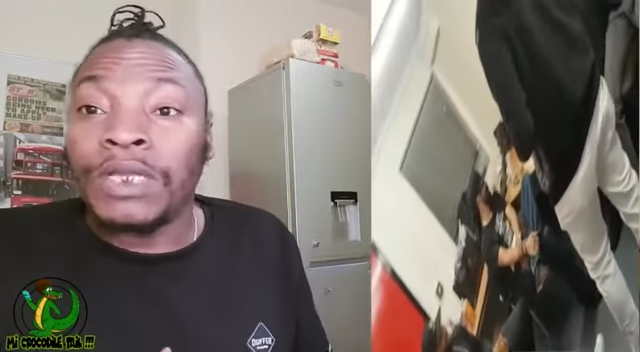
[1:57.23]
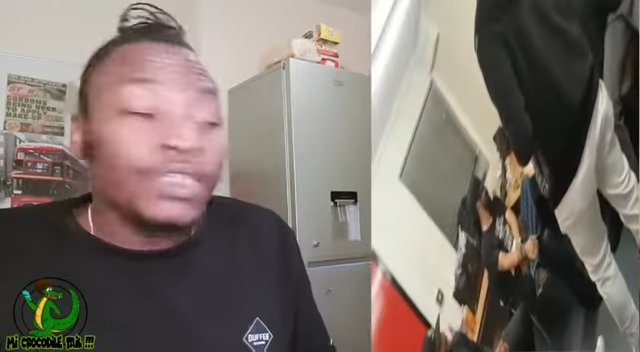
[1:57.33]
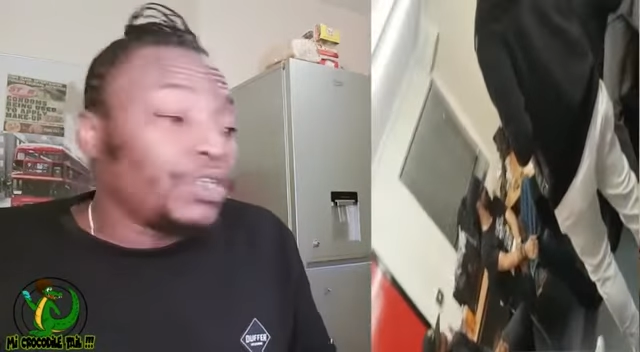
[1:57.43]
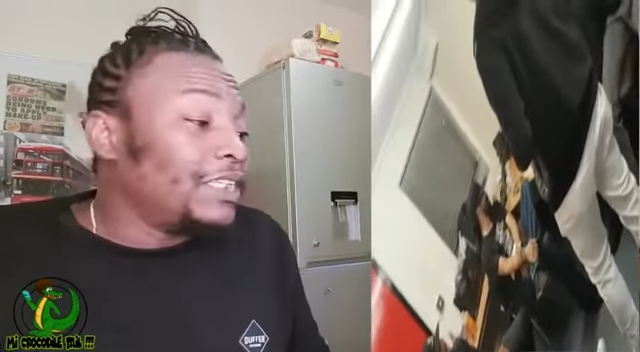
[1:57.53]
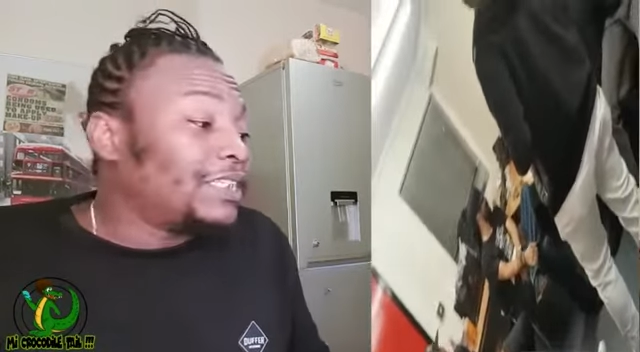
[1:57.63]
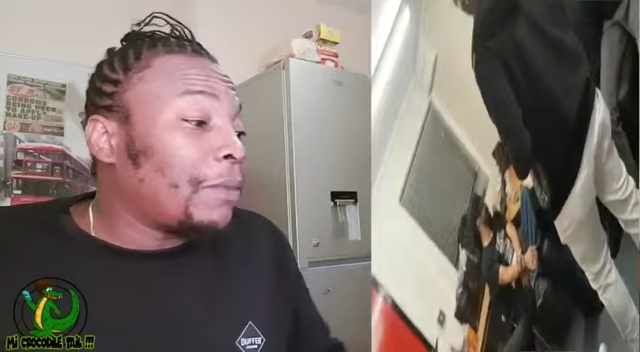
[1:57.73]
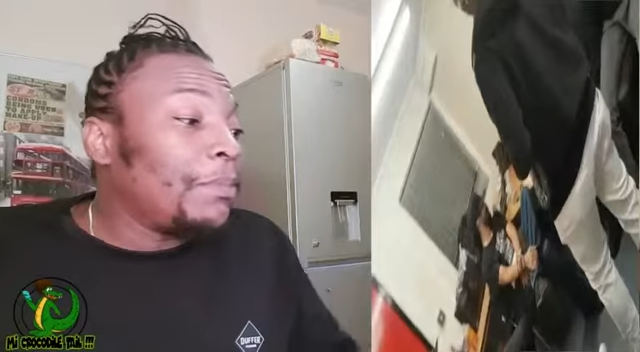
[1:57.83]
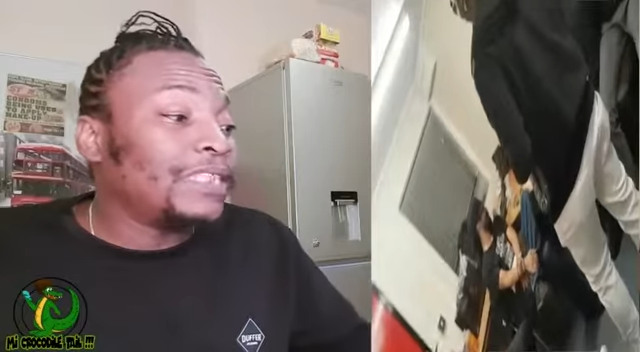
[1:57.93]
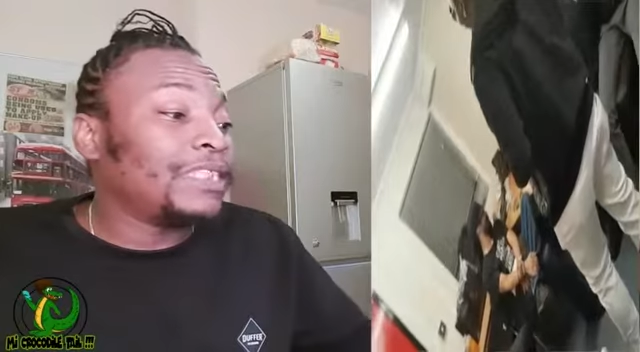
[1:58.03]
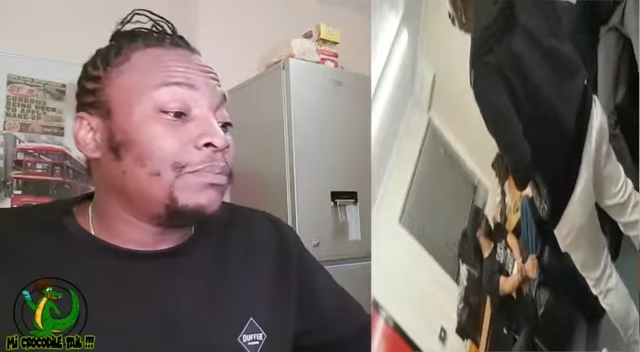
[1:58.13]
So it's a
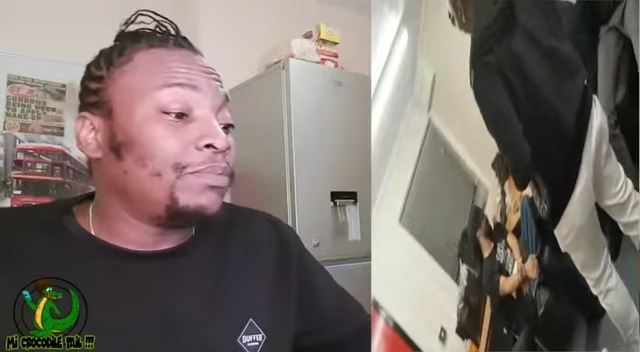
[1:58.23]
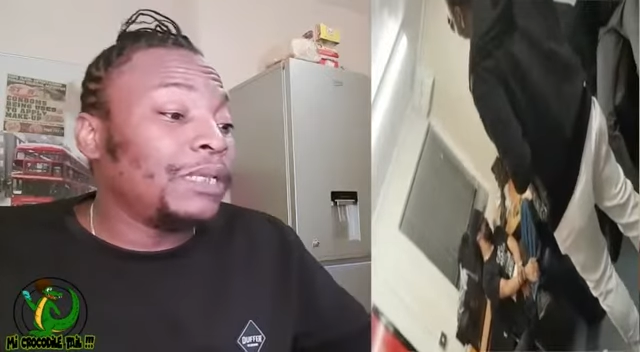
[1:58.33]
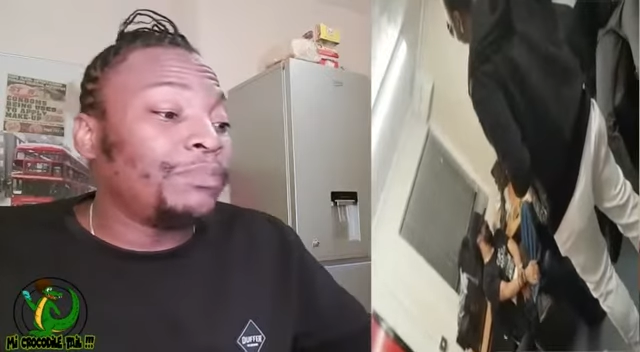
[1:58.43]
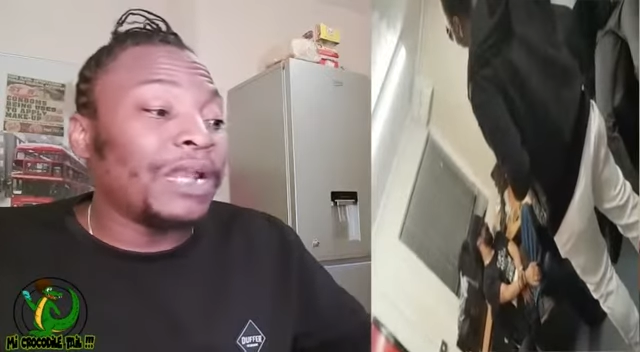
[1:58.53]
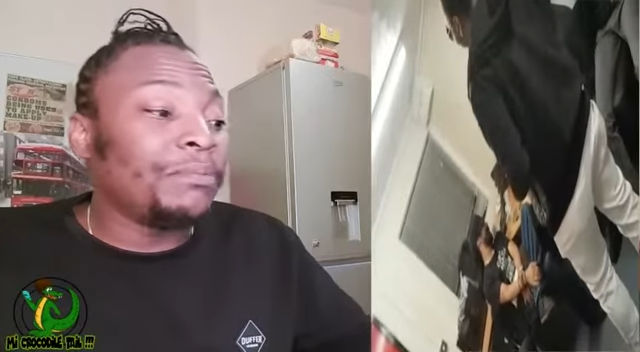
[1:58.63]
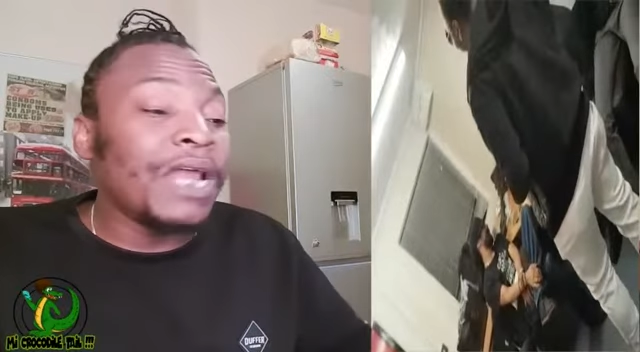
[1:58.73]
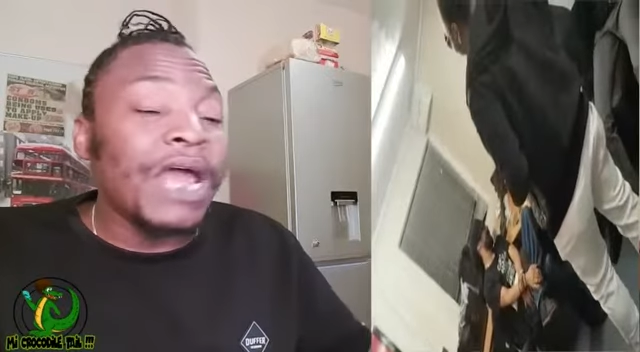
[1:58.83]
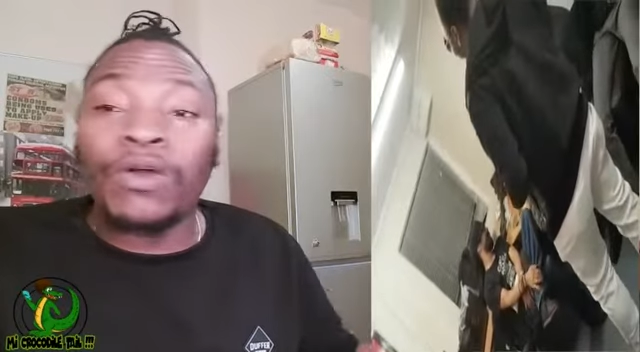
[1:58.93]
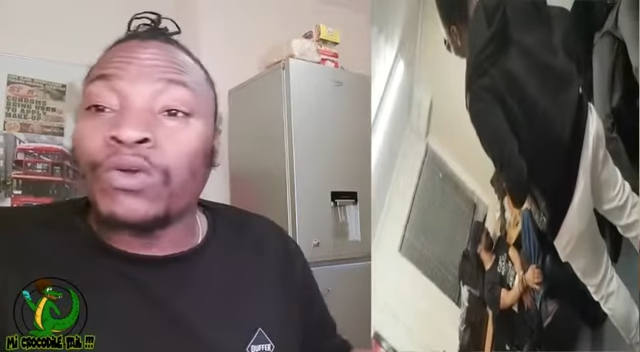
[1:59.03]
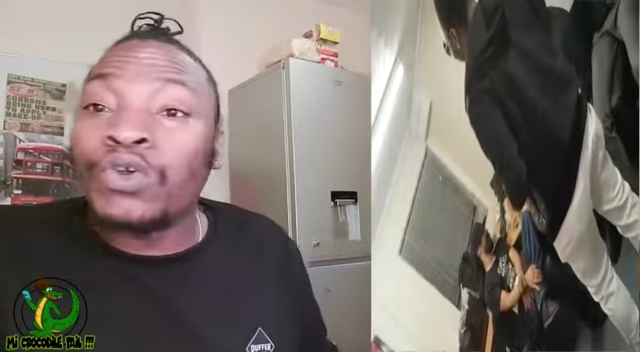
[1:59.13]
blessing, people, and me now
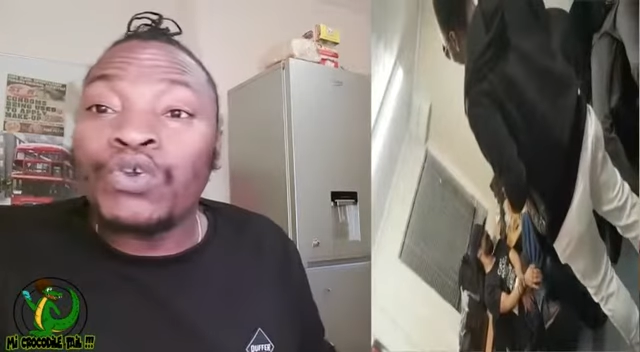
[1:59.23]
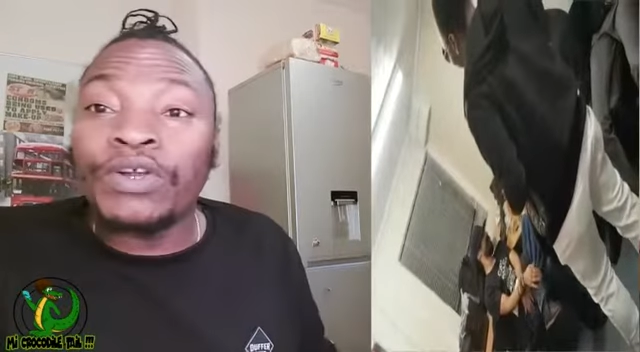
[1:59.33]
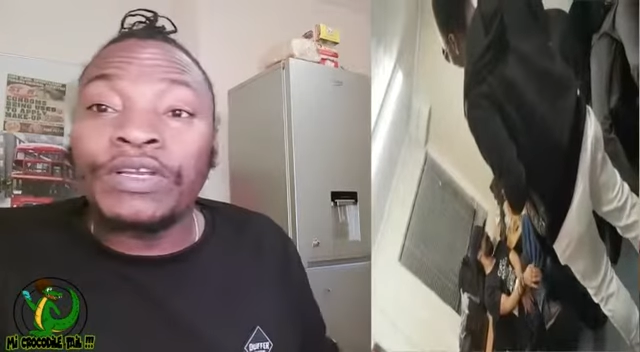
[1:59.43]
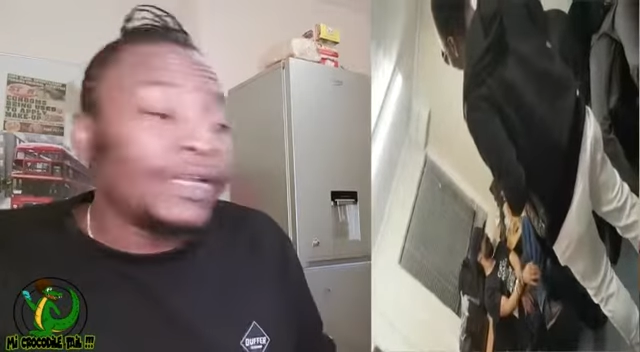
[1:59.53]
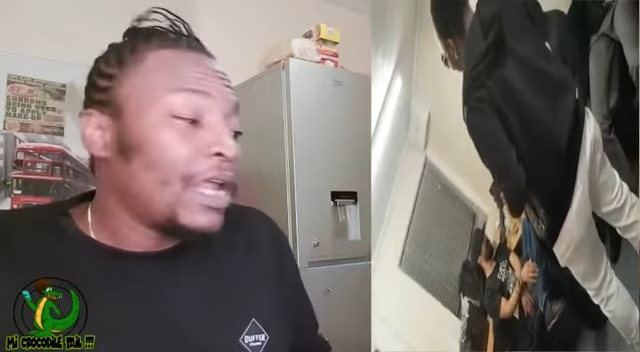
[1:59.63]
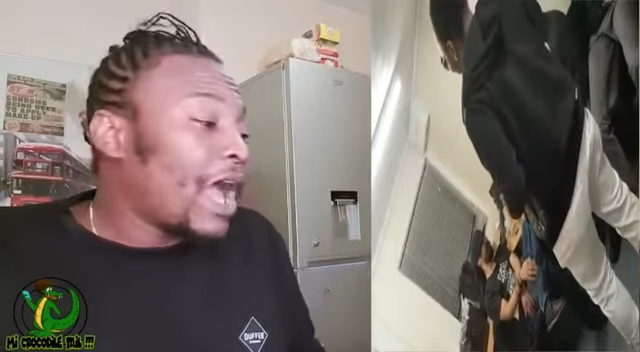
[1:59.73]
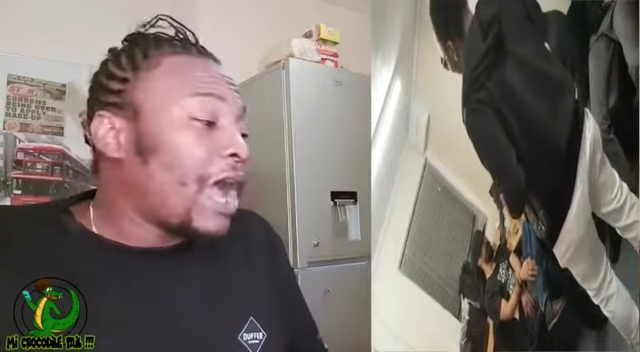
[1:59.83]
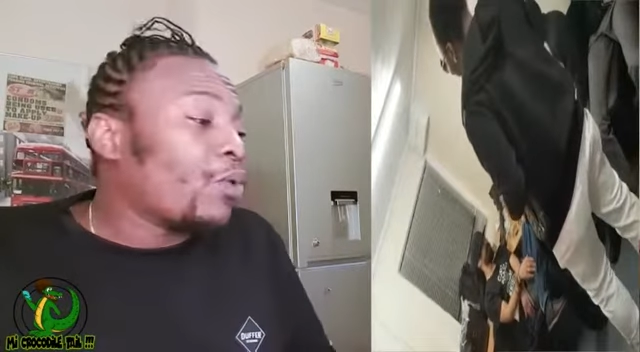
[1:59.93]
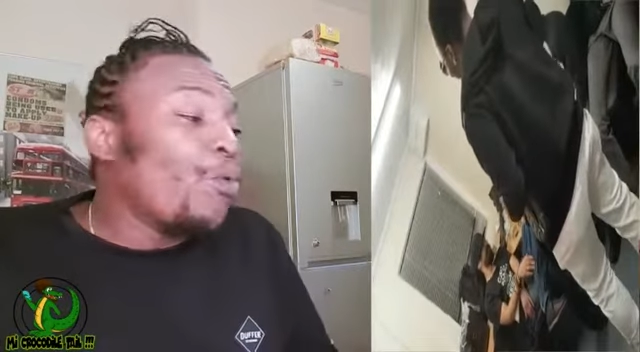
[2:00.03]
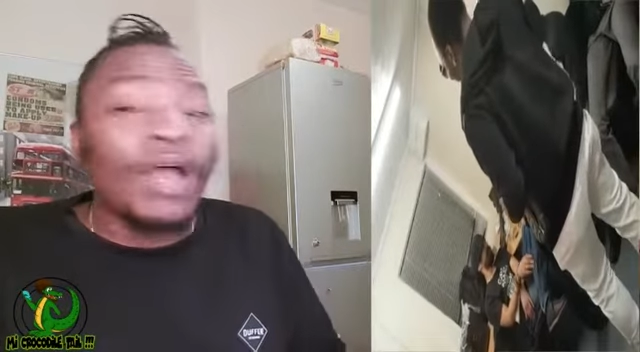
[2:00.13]
go grown
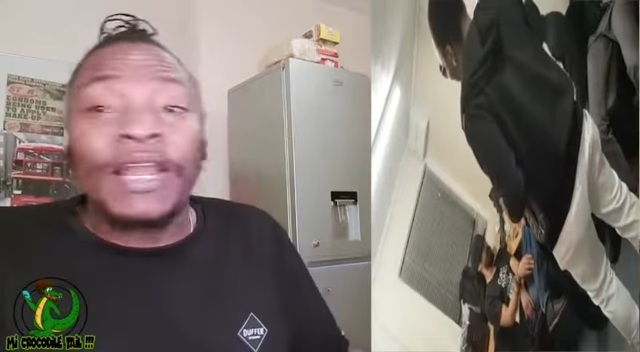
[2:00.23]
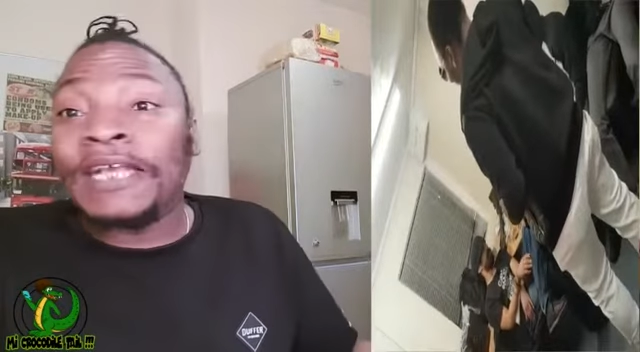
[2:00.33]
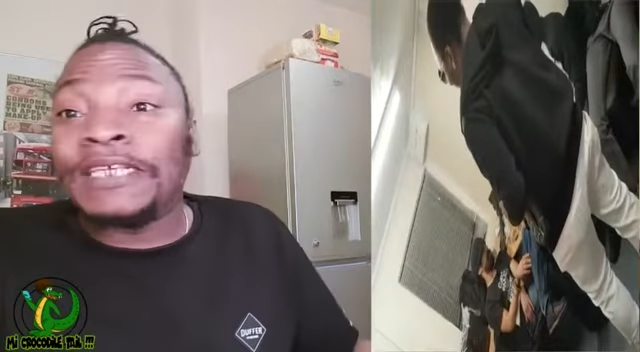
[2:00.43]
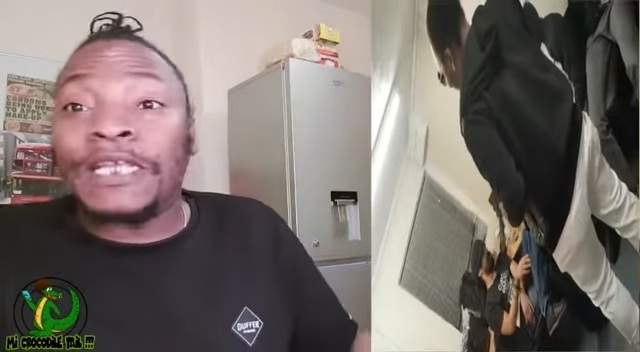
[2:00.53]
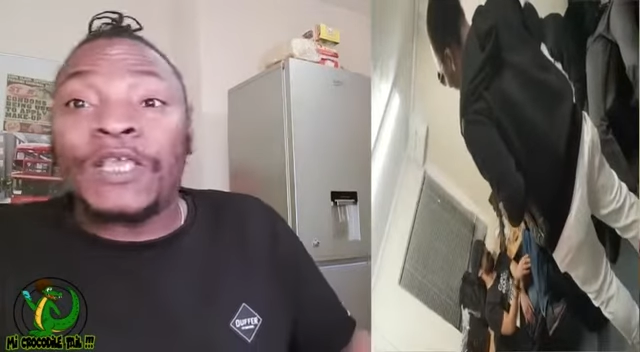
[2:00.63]
and go like say,